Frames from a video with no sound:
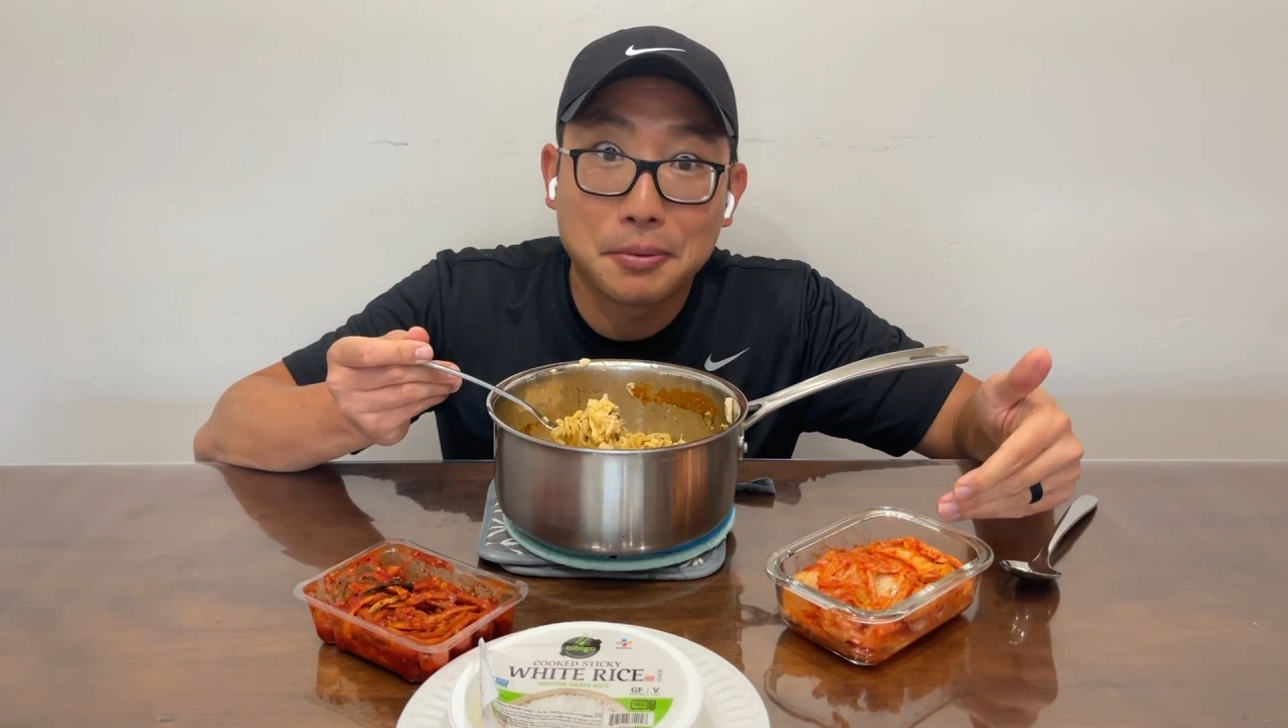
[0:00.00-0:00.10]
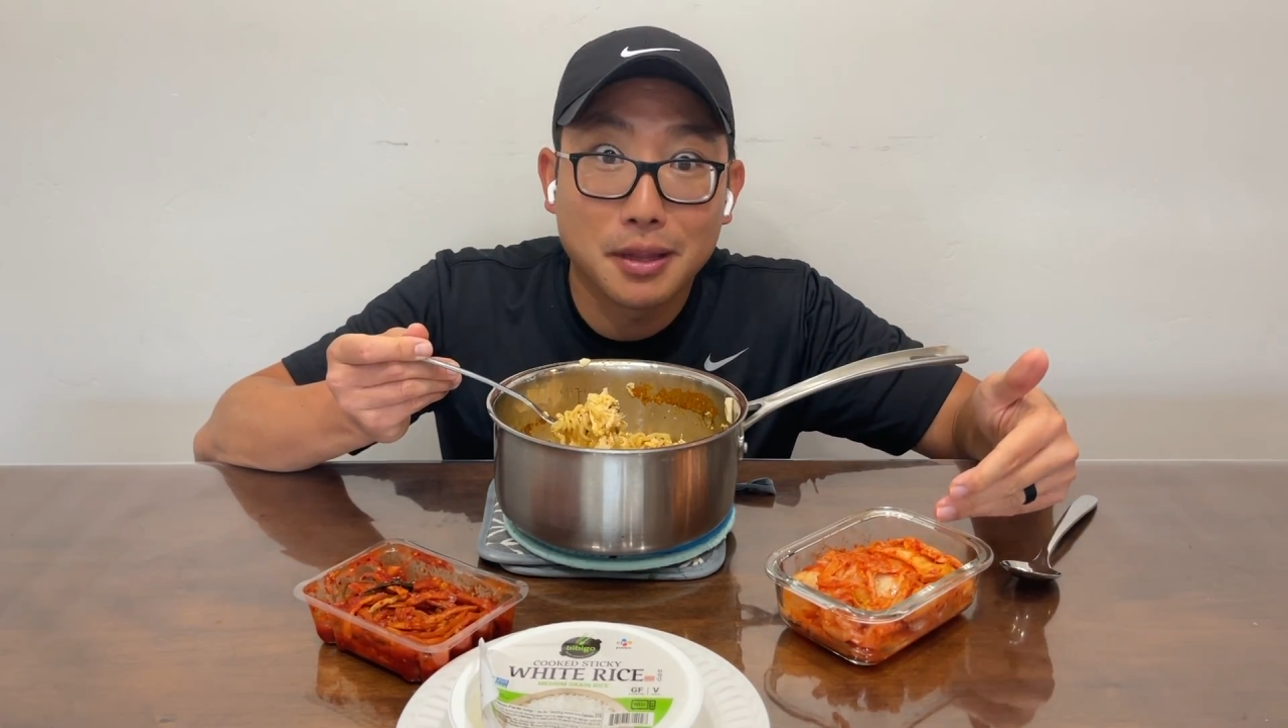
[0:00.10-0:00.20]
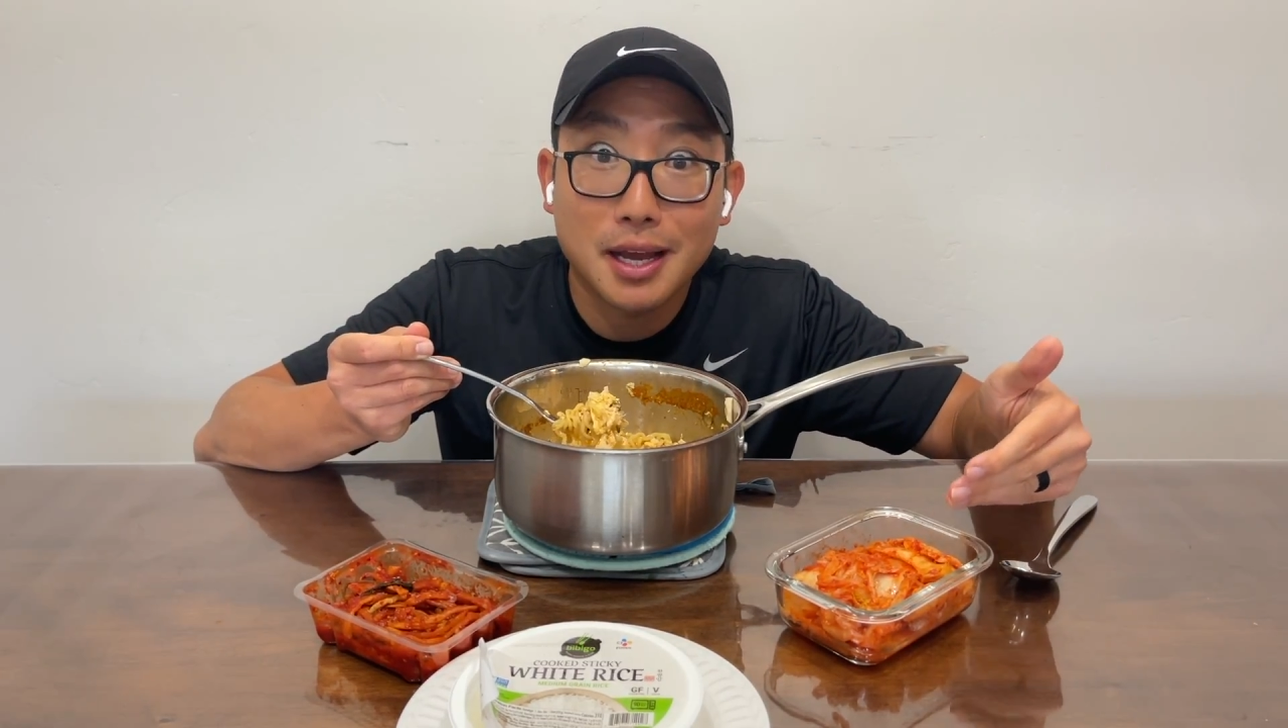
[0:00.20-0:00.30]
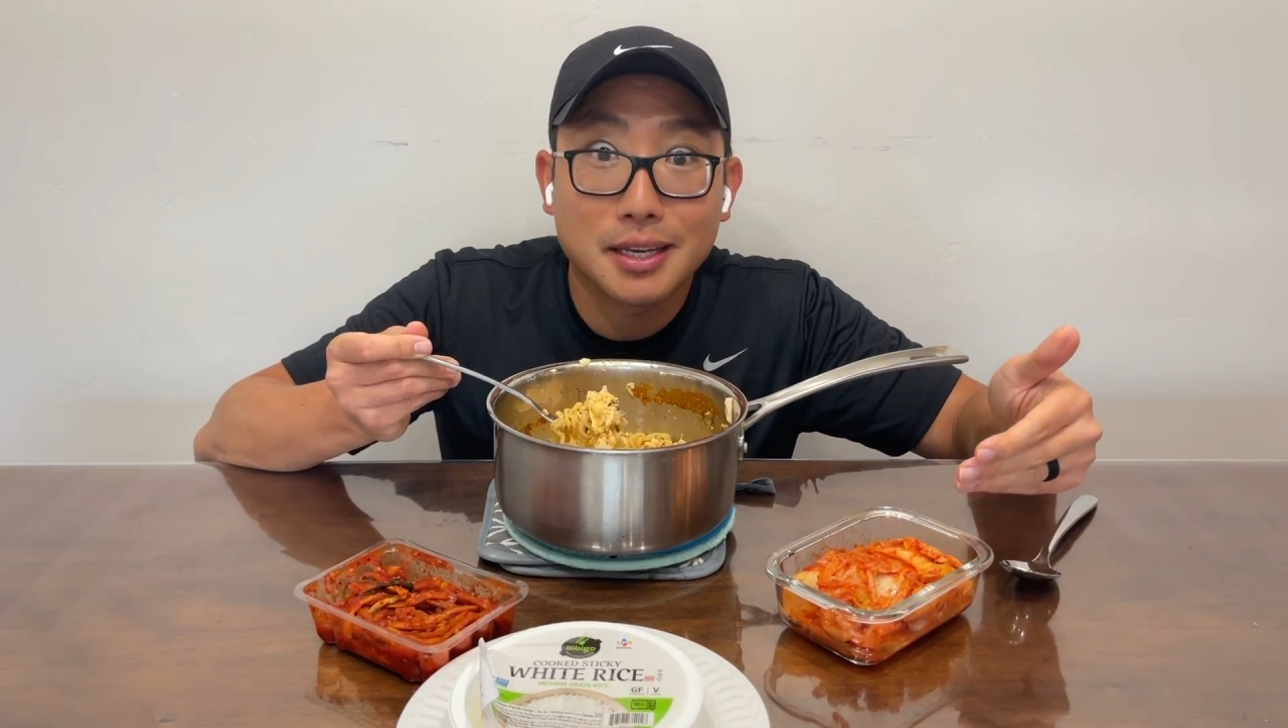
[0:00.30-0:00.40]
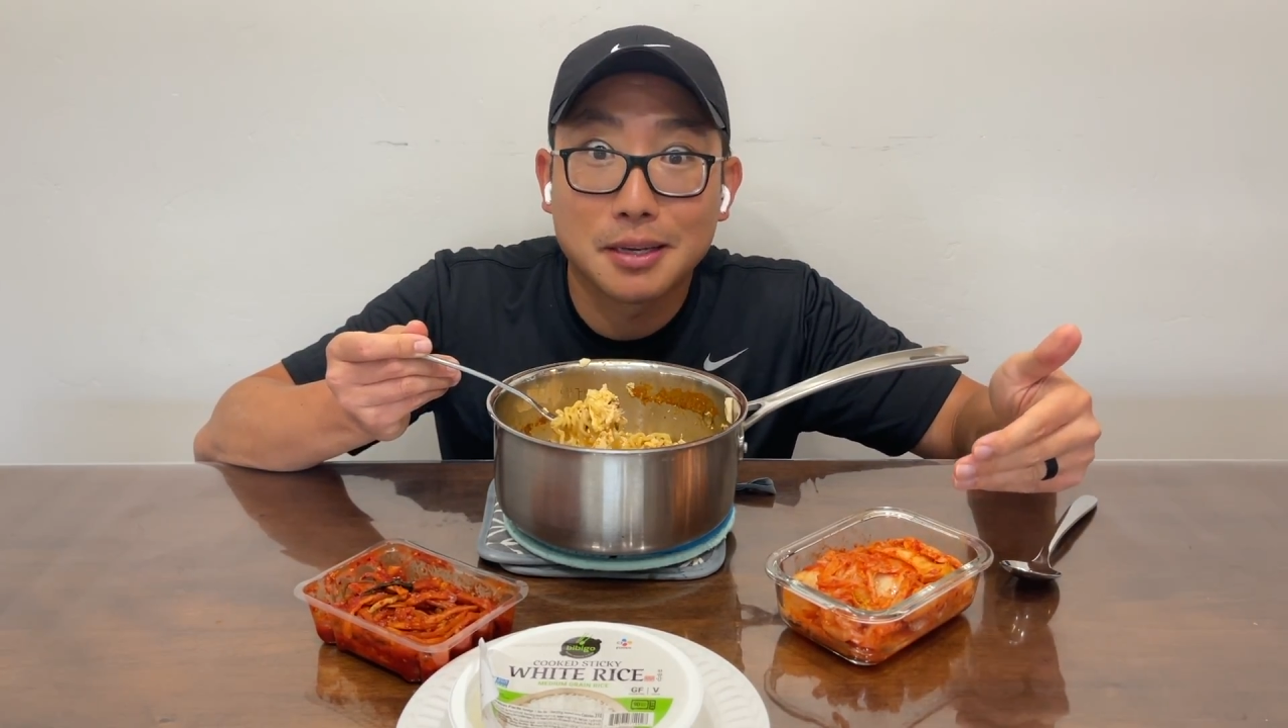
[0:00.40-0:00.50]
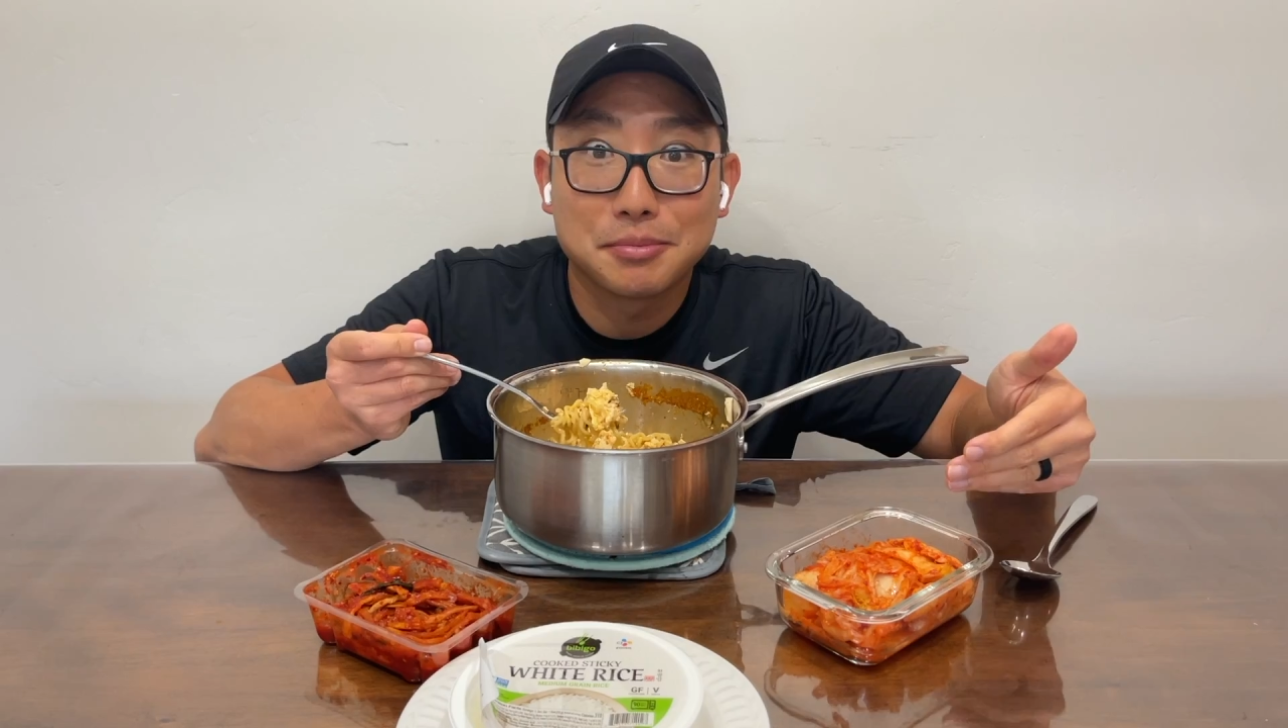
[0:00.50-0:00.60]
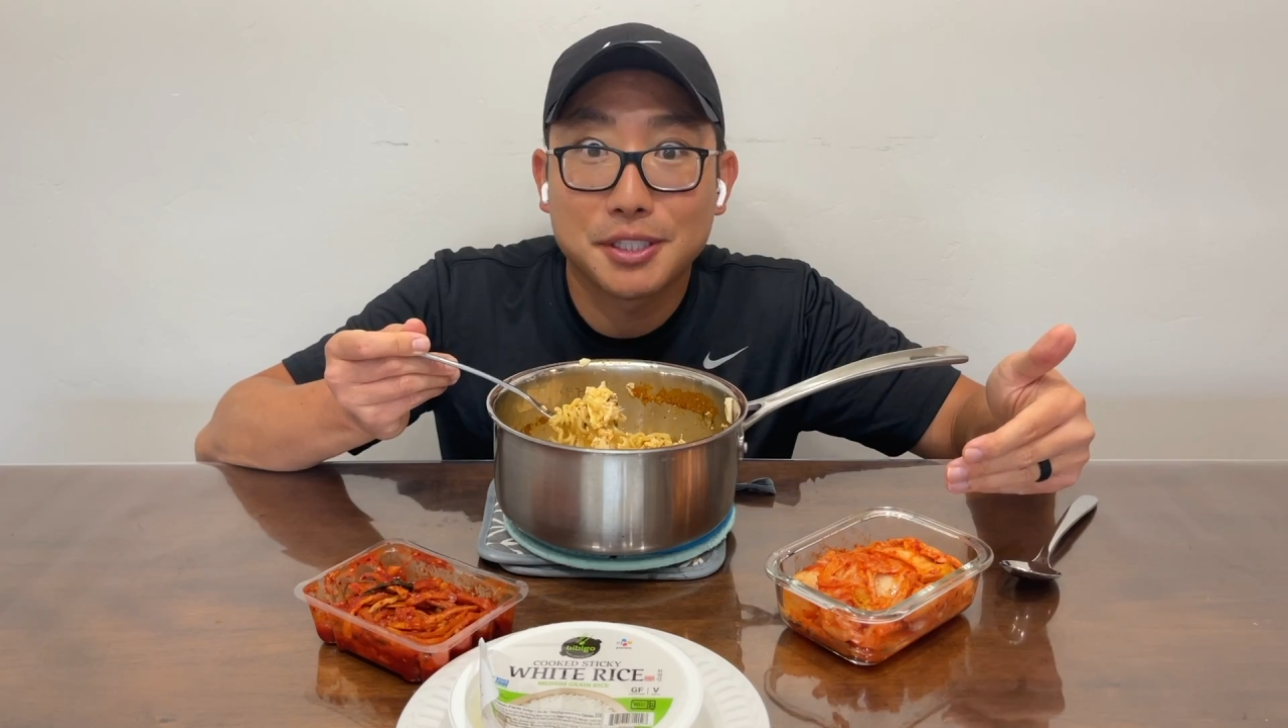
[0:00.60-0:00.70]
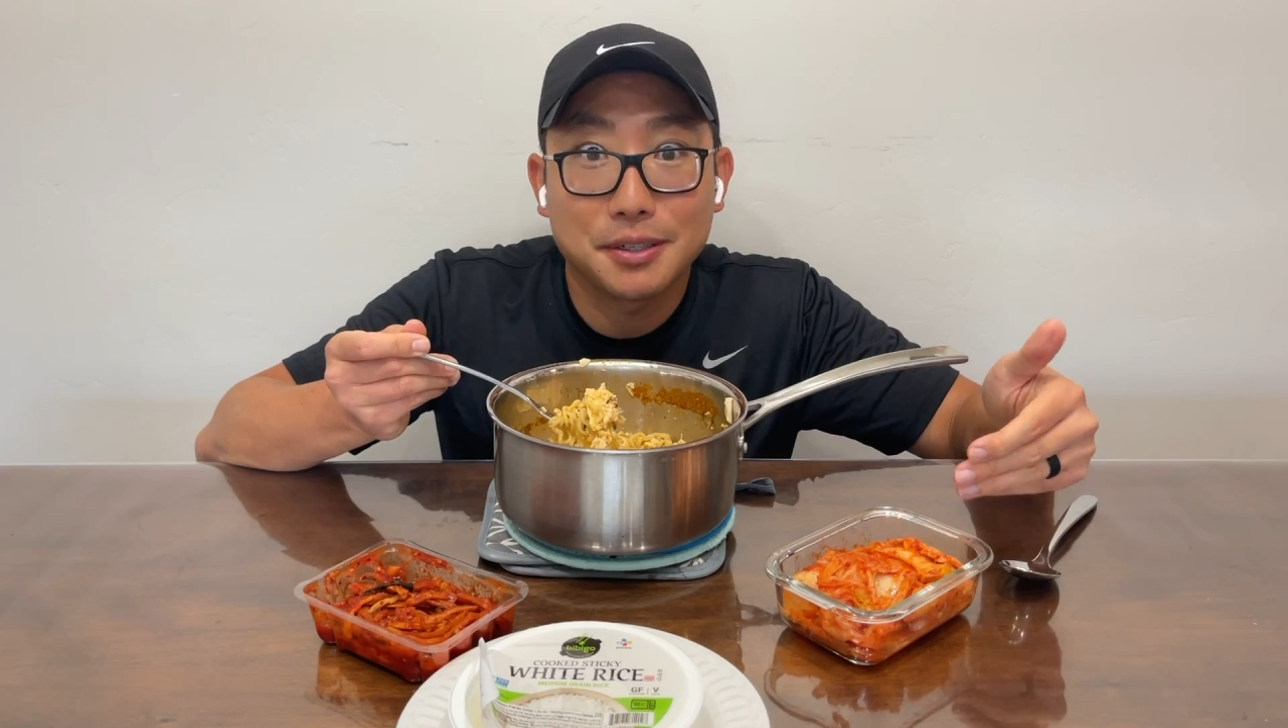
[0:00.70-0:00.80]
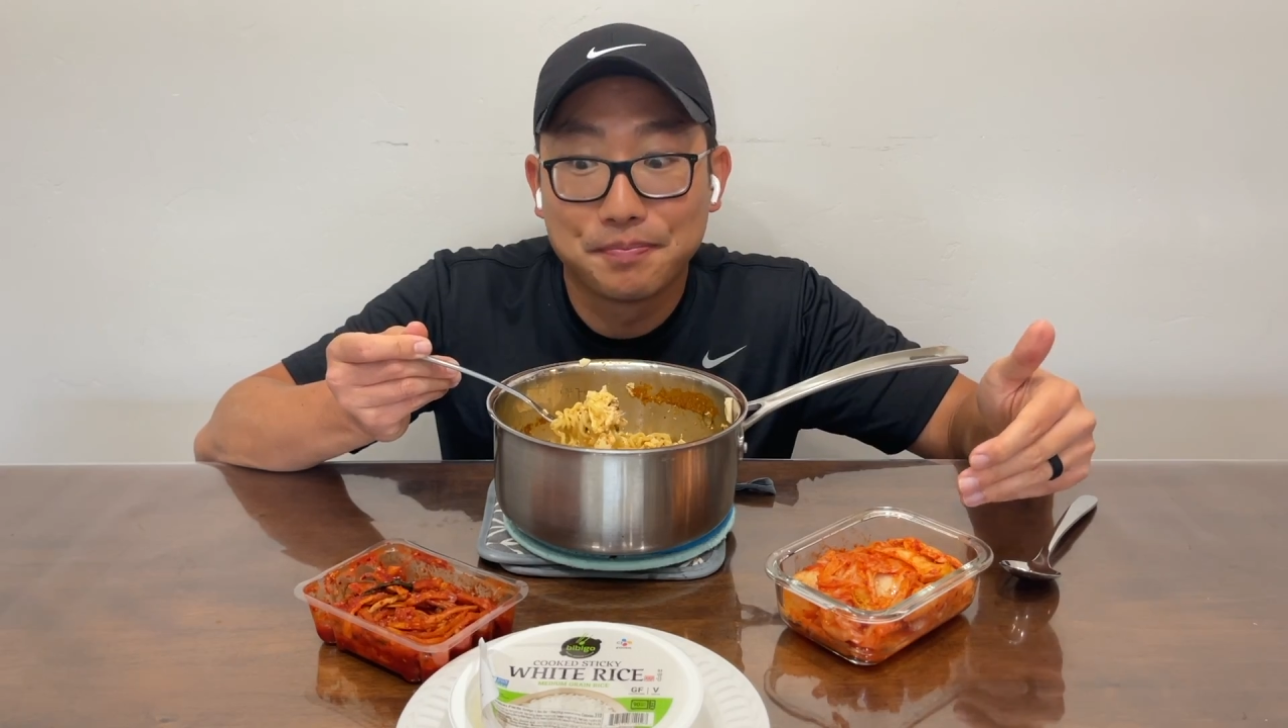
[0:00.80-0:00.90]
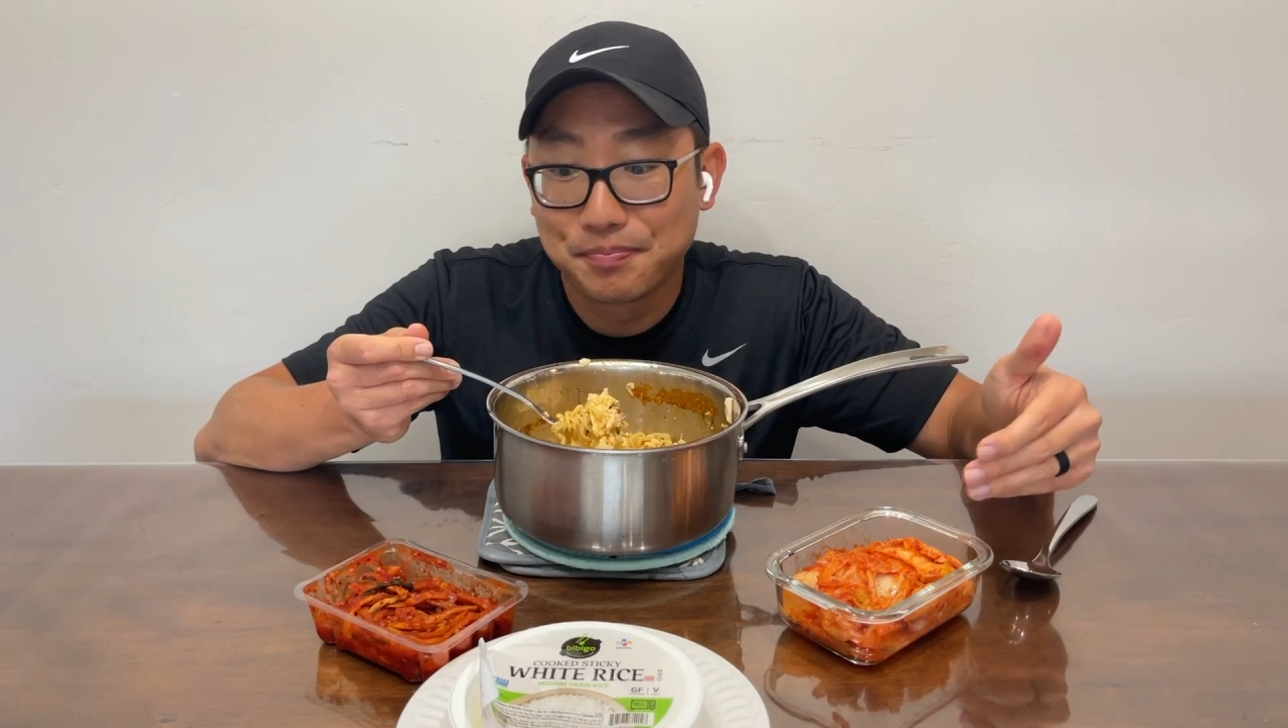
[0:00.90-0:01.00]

like kimchi.